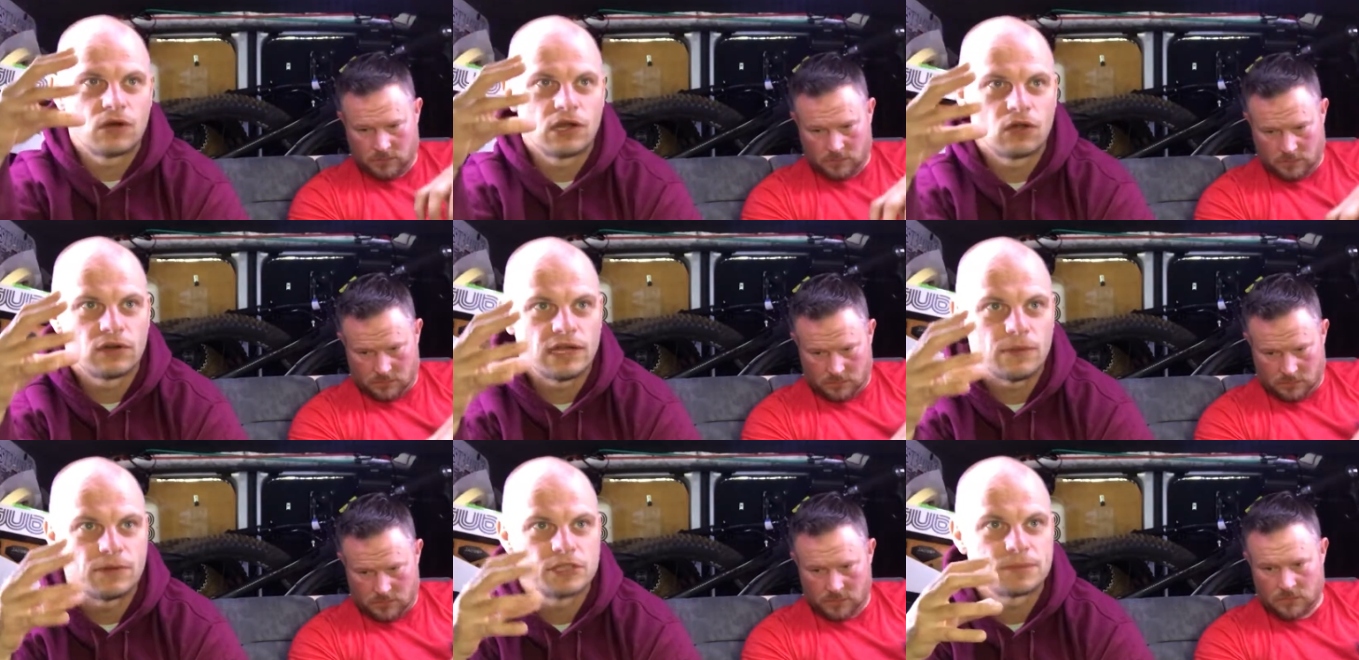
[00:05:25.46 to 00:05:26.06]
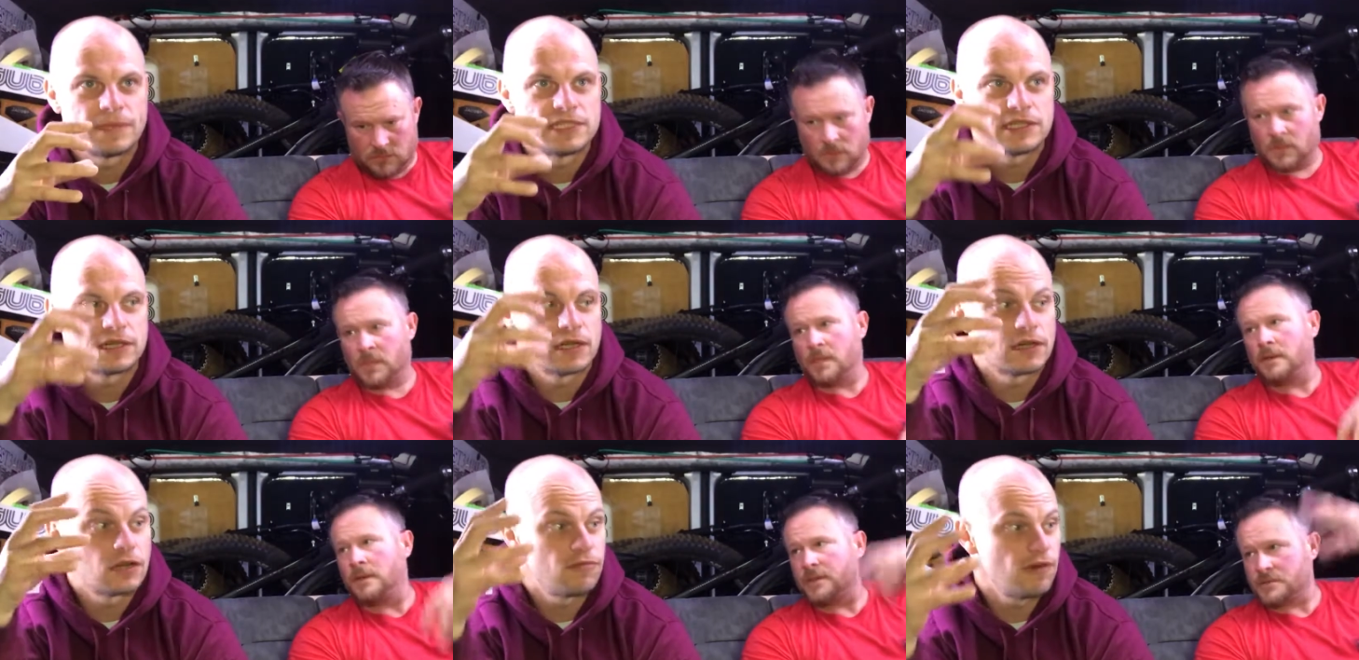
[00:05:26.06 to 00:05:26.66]
Speaker 1: oil on it, which means it
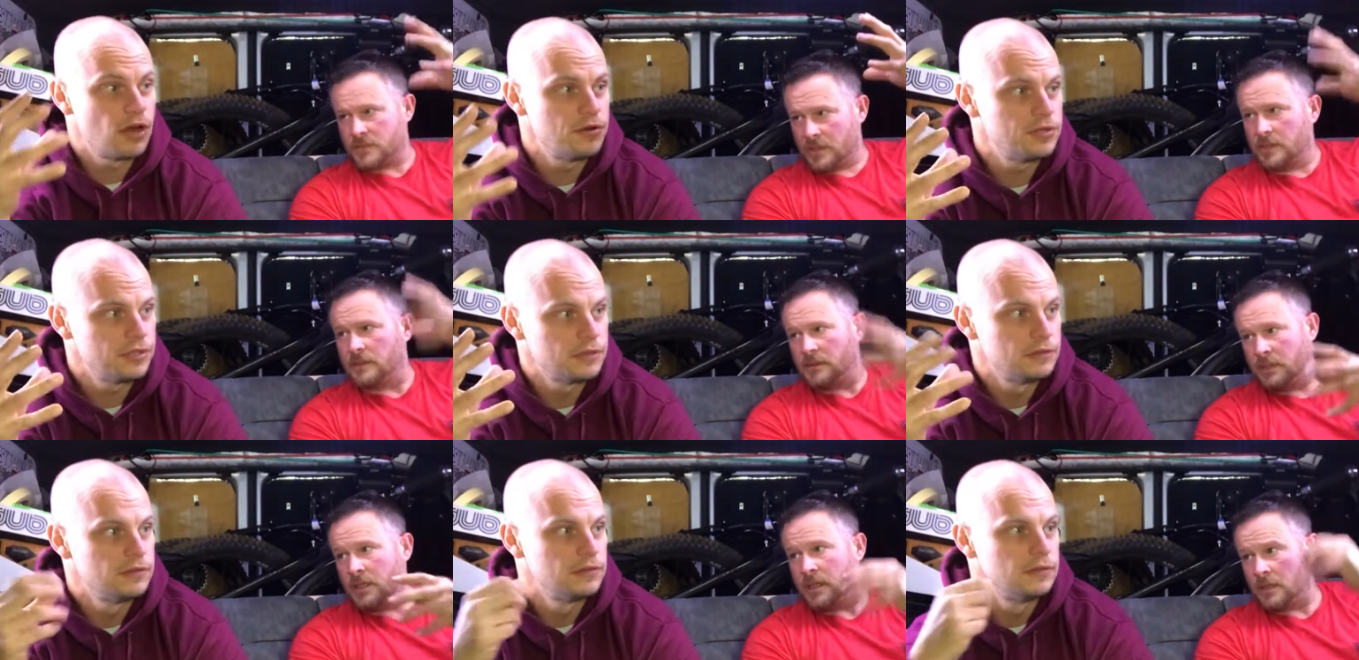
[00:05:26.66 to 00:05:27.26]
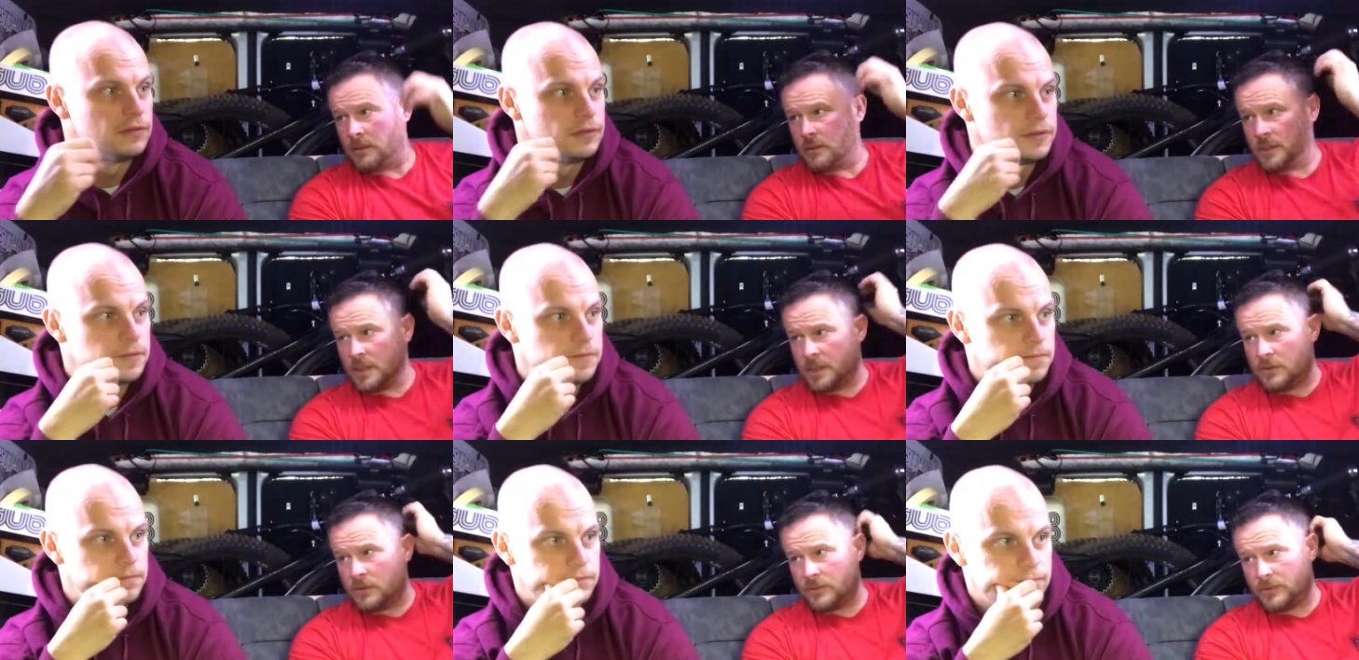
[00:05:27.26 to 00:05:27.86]
could corrode.
Speaker 2: Yeah, well,
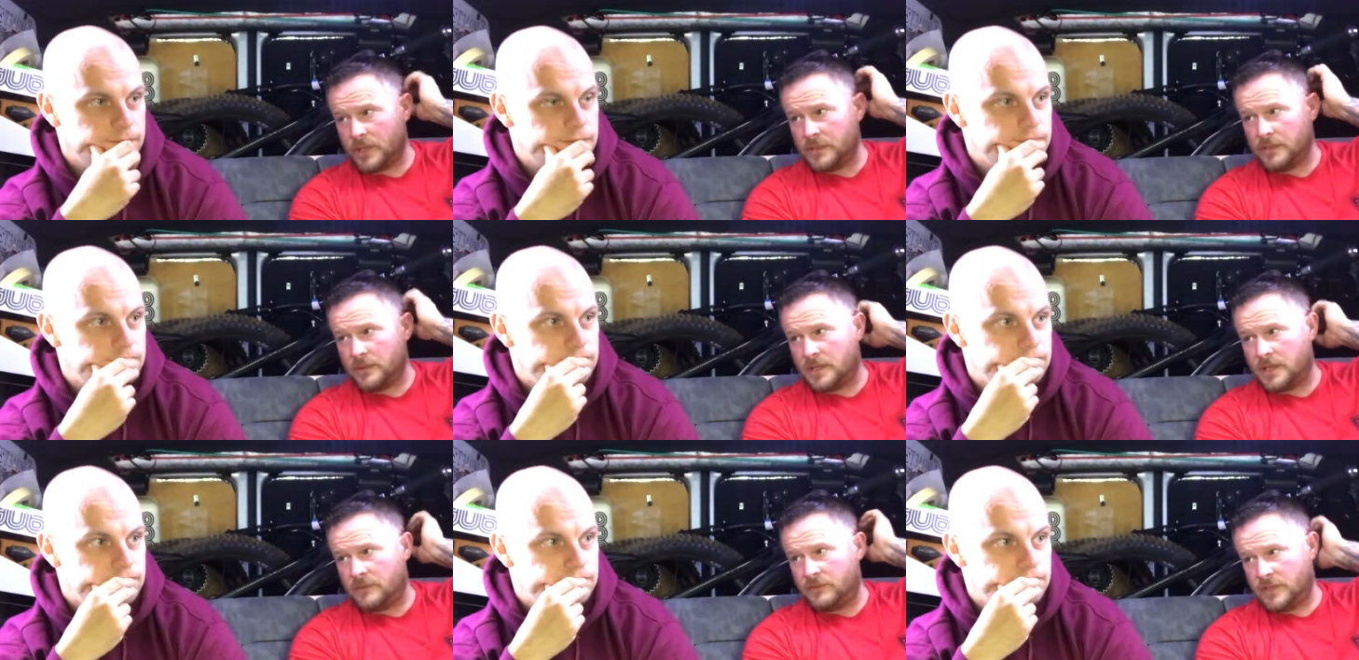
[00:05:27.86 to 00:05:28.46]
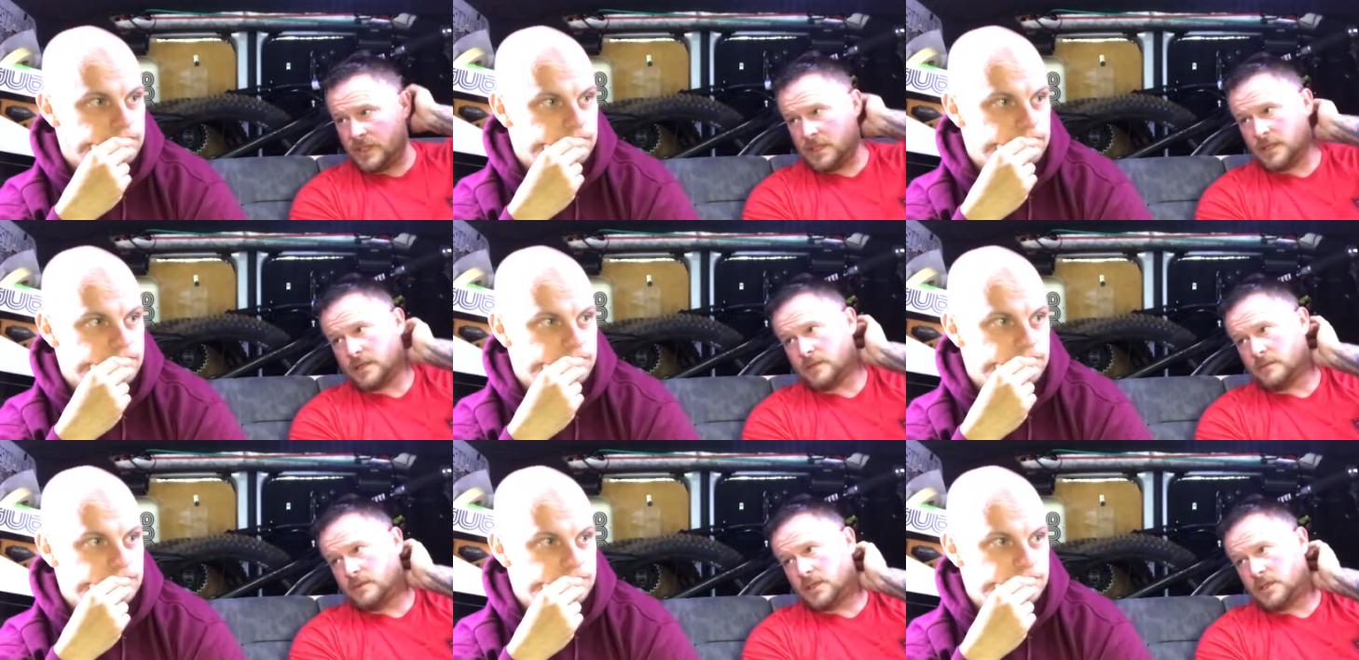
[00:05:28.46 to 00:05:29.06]
it'll corrode quite heavily.
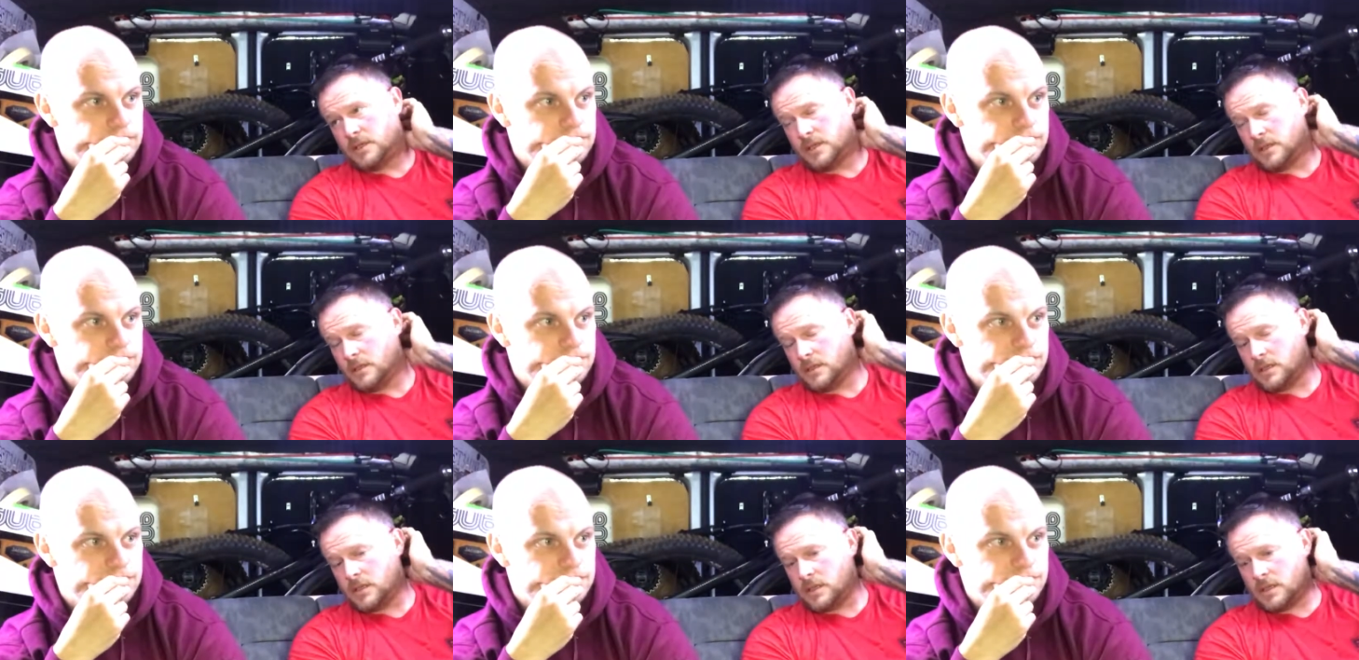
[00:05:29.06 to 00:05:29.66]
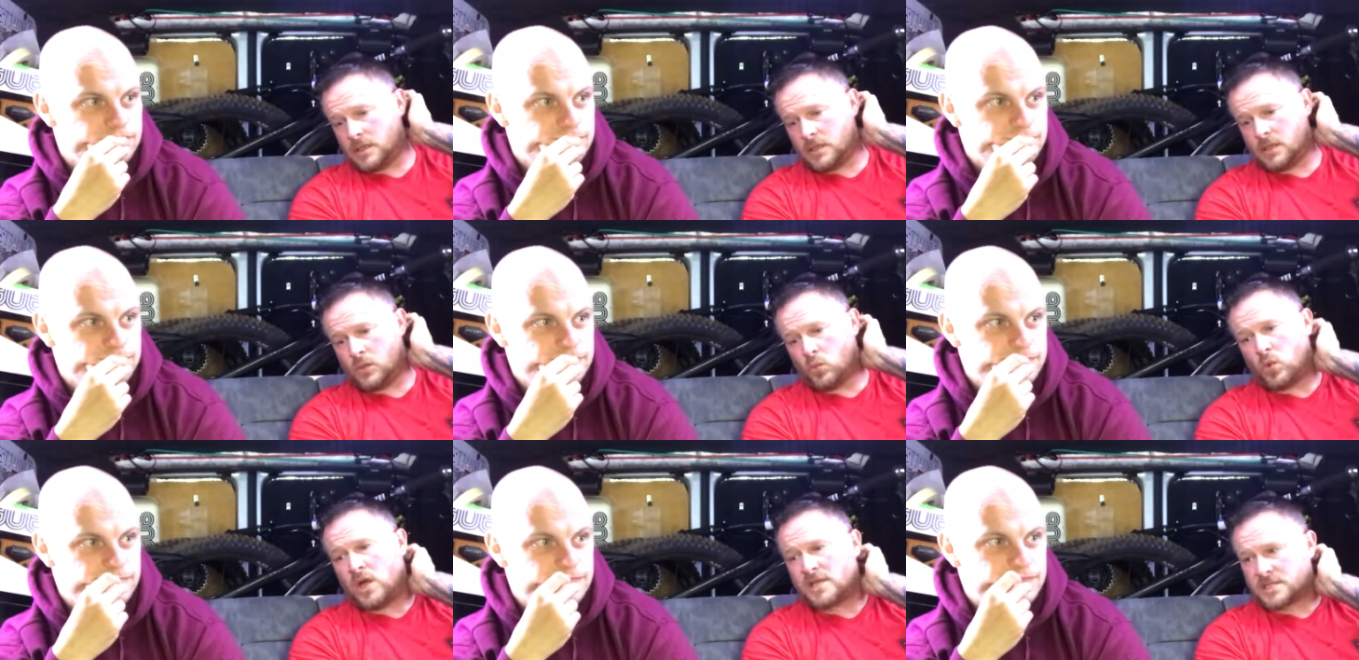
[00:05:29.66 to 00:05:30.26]
Yeah, I mean, you know,
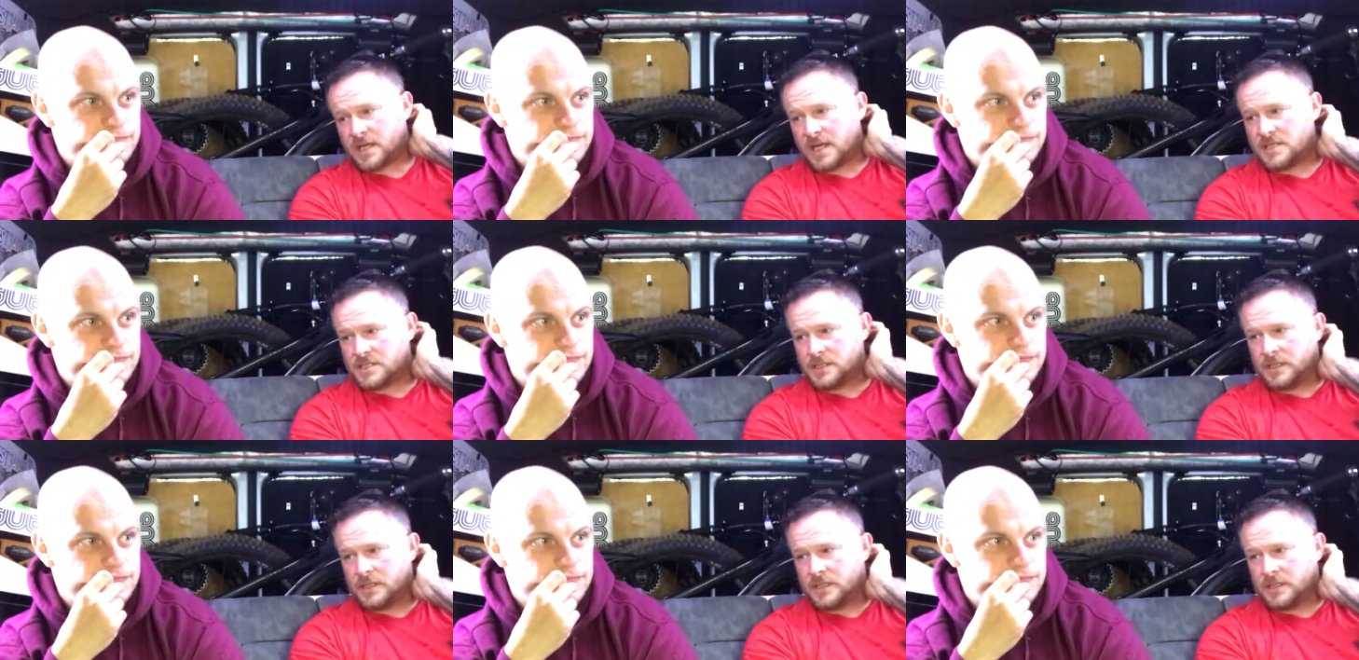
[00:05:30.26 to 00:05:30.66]
at worst case